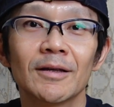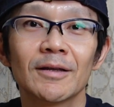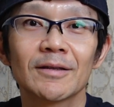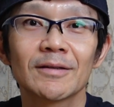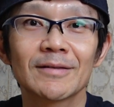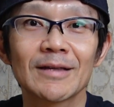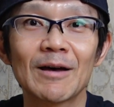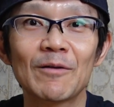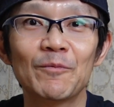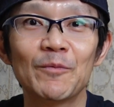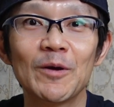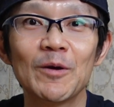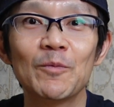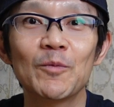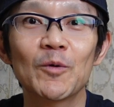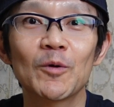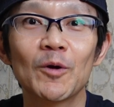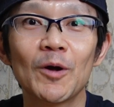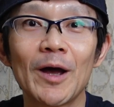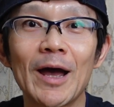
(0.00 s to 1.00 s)
Some
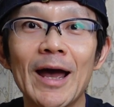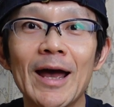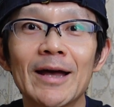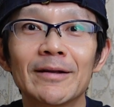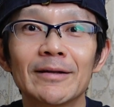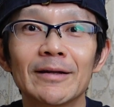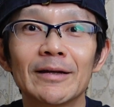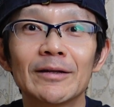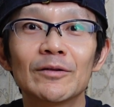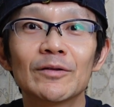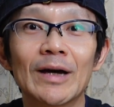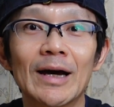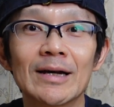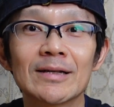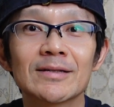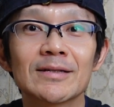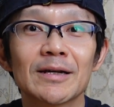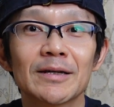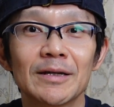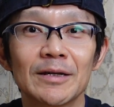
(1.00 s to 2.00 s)
people hand it
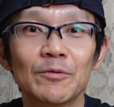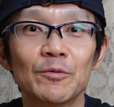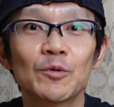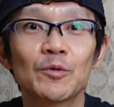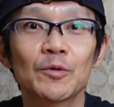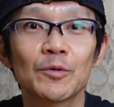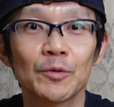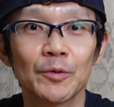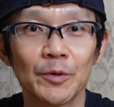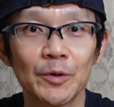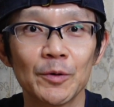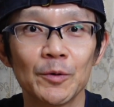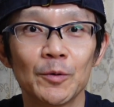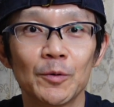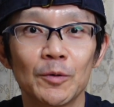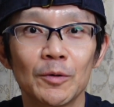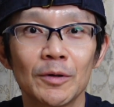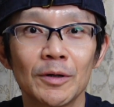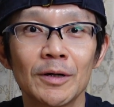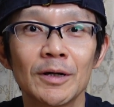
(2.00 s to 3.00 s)
as a gift to you,